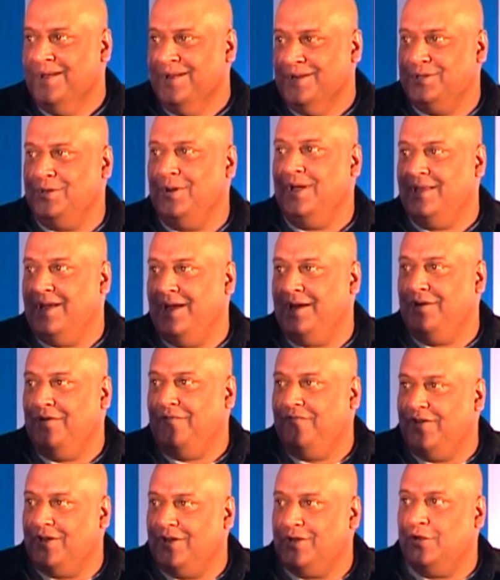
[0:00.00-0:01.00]
So at the end
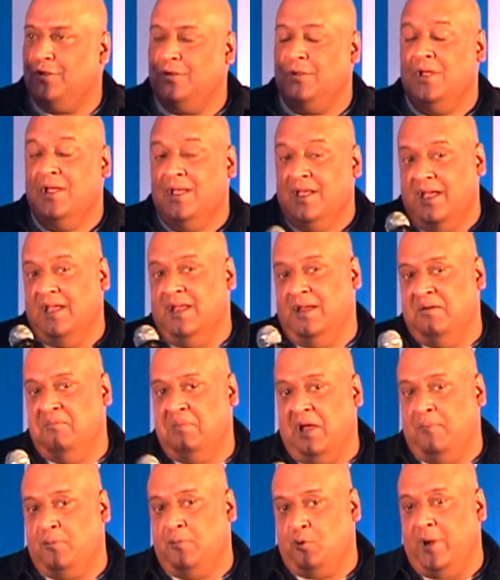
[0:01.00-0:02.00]
of it, you know,
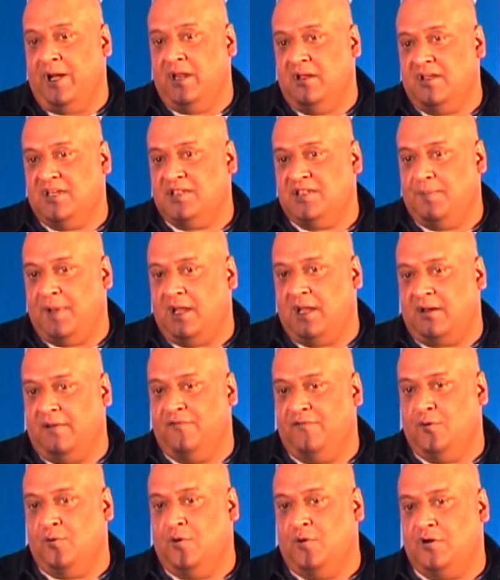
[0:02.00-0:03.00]
20 years back,
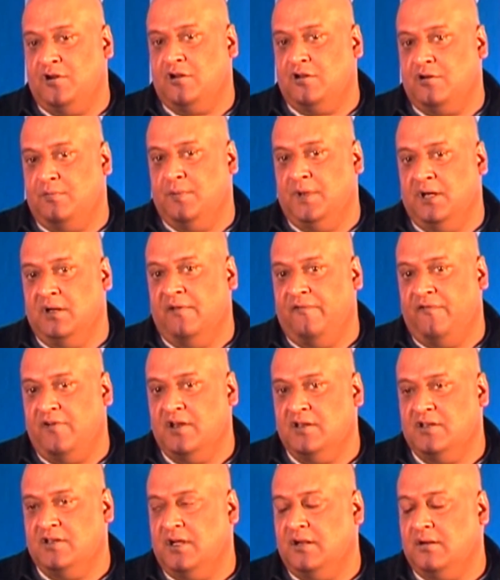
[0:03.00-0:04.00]
if you wanted to be
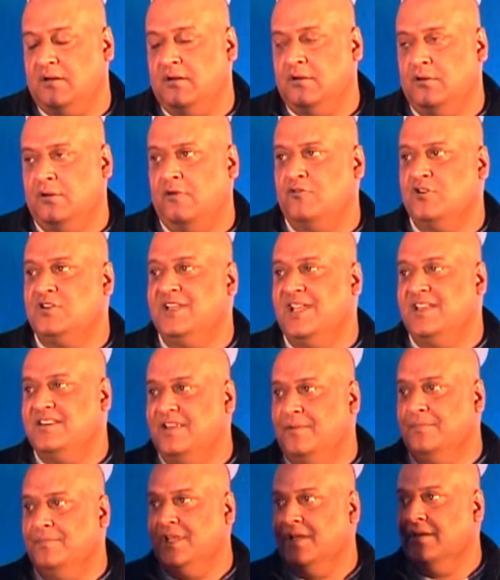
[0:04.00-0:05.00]
differentiated, you have to say
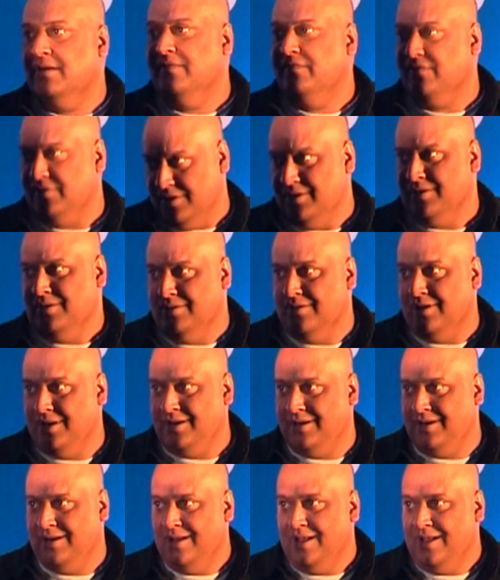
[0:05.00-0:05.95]
something different, right?